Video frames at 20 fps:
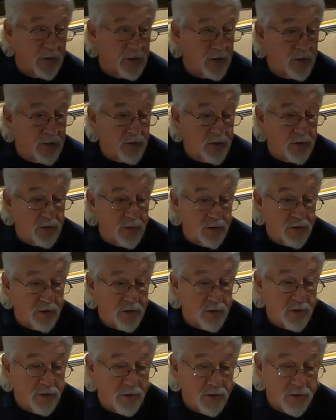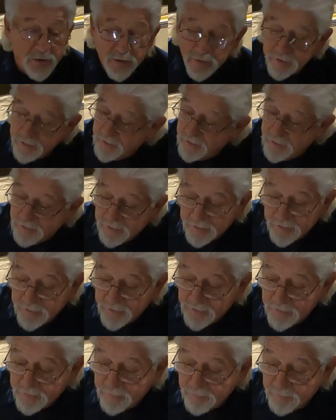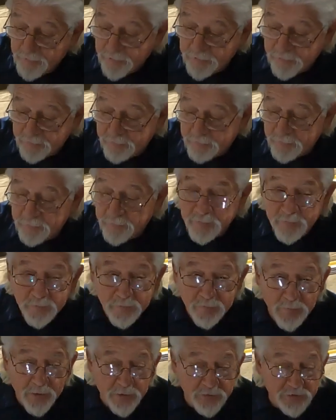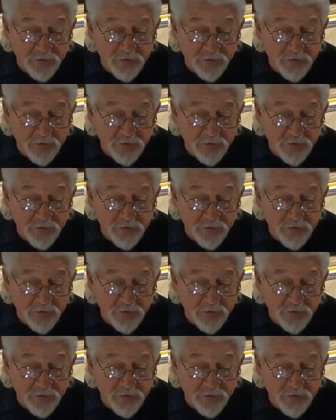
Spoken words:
done inside? I don't think anything else is done.